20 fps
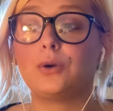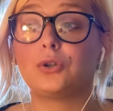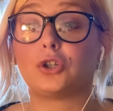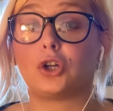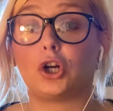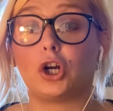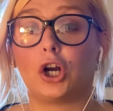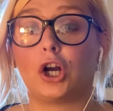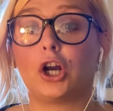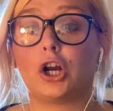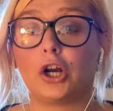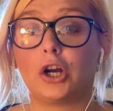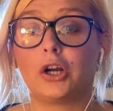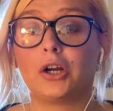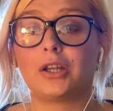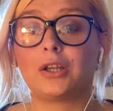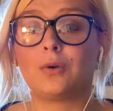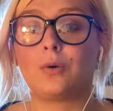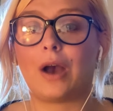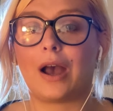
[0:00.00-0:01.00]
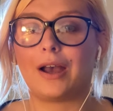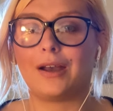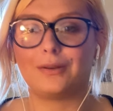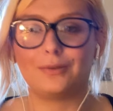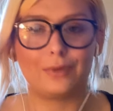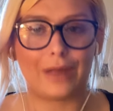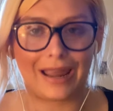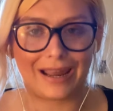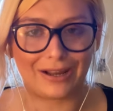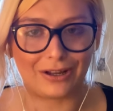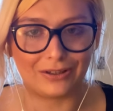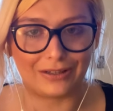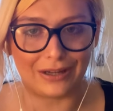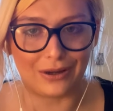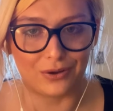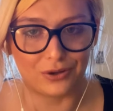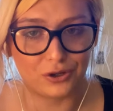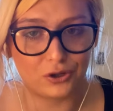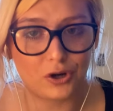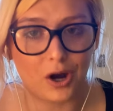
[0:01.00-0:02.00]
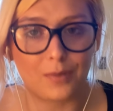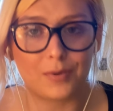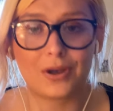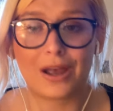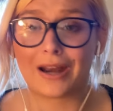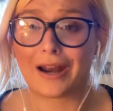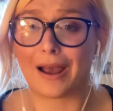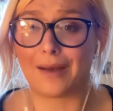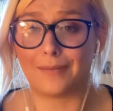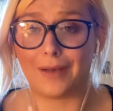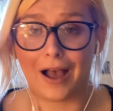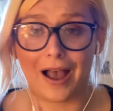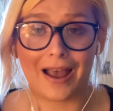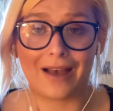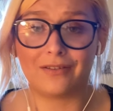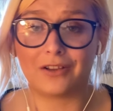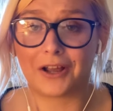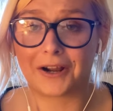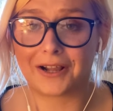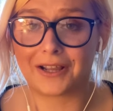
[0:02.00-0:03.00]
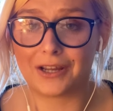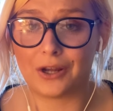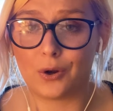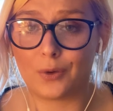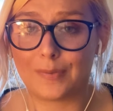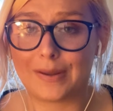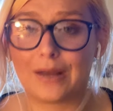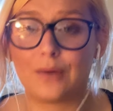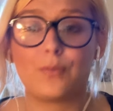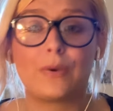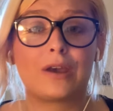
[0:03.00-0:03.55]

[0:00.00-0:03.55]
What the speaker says: are hurt, you got like Leos are drama, and I have a lot of Leo in me.